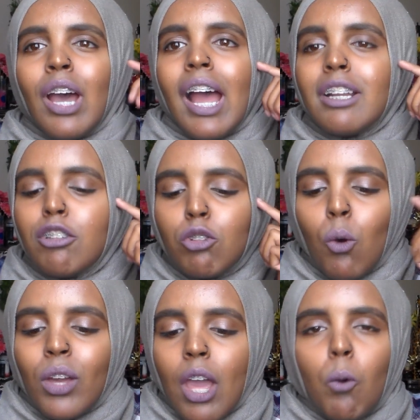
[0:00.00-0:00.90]
I just
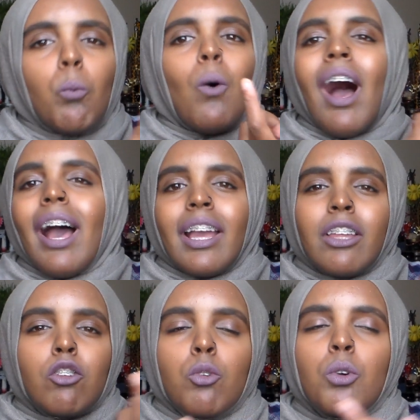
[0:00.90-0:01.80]
don't get
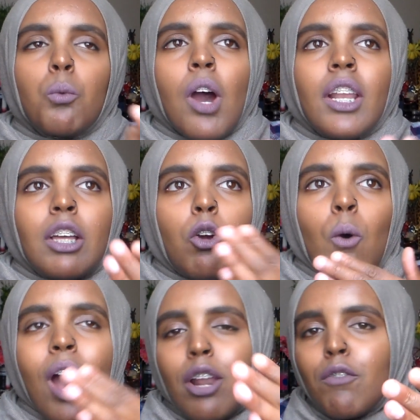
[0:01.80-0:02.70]
why you would want to
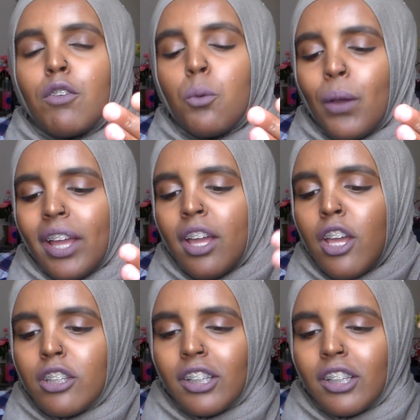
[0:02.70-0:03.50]
go out of your way